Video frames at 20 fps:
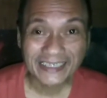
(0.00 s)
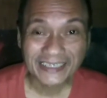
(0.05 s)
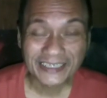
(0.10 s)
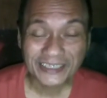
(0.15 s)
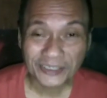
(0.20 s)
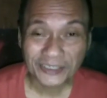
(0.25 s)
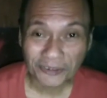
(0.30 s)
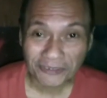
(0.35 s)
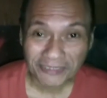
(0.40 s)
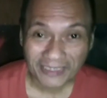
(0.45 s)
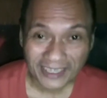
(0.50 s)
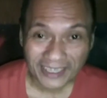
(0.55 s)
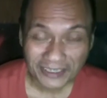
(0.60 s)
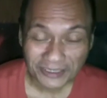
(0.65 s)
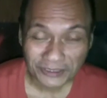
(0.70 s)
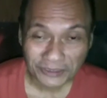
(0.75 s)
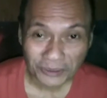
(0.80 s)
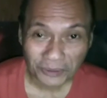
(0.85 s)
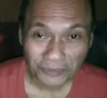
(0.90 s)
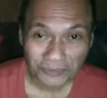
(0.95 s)
So thank
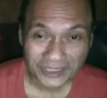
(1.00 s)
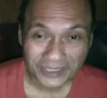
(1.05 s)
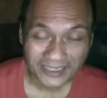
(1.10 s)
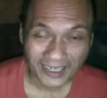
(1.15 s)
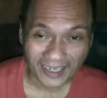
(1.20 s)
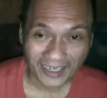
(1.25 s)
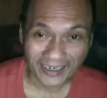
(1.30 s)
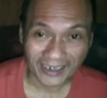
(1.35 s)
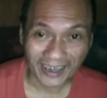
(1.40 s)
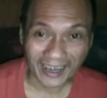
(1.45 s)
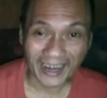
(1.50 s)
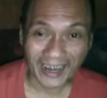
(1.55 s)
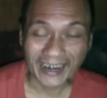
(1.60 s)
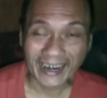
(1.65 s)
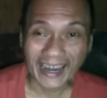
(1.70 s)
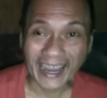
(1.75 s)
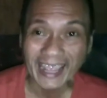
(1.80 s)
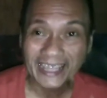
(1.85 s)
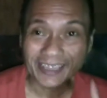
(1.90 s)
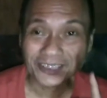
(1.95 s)
you so much.
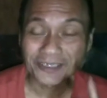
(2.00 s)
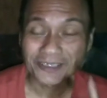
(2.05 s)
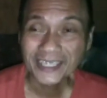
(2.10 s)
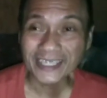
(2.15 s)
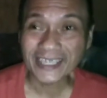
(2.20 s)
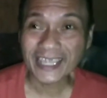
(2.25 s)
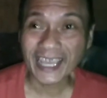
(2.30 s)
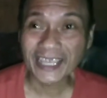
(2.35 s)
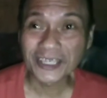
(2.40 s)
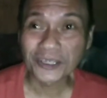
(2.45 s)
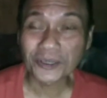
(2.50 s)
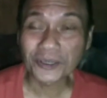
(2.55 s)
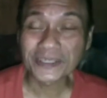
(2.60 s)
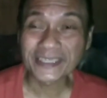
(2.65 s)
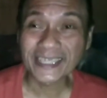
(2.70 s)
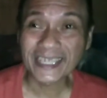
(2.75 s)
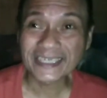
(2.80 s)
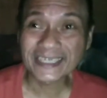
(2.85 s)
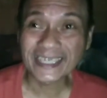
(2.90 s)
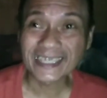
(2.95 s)
Ito na tayo,
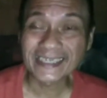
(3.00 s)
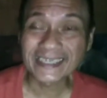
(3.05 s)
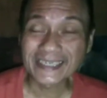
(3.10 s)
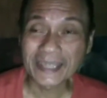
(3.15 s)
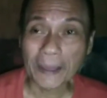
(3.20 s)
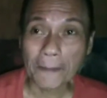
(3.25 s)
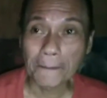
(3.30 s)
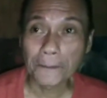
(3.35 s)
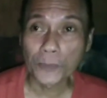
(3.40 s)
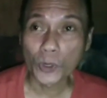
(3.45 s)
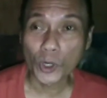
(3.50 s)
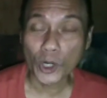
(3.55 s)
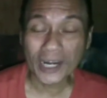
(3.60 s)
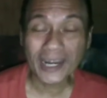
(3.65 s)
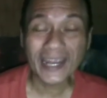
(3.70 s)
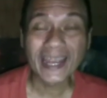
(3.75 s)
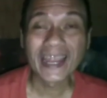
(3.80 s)
contestant number